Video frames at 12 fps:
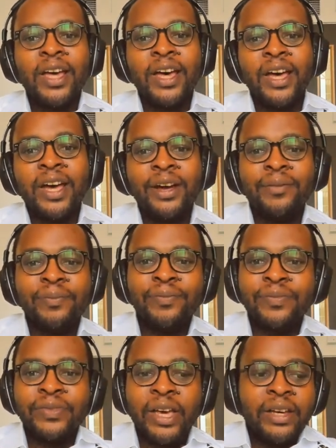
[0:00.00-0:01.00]

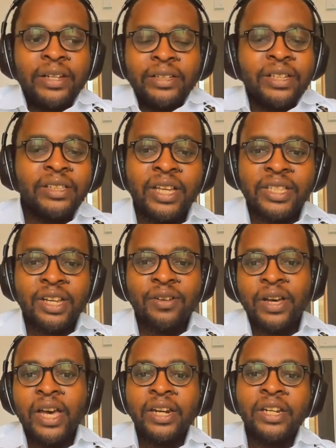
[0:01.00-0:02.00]
And that's
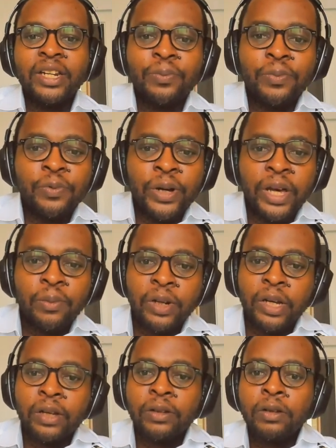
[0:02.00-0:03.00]
how I ended up where I
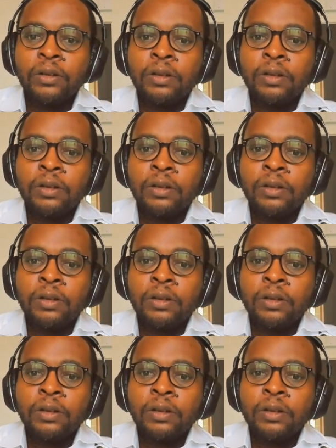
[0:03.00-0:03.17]
am now.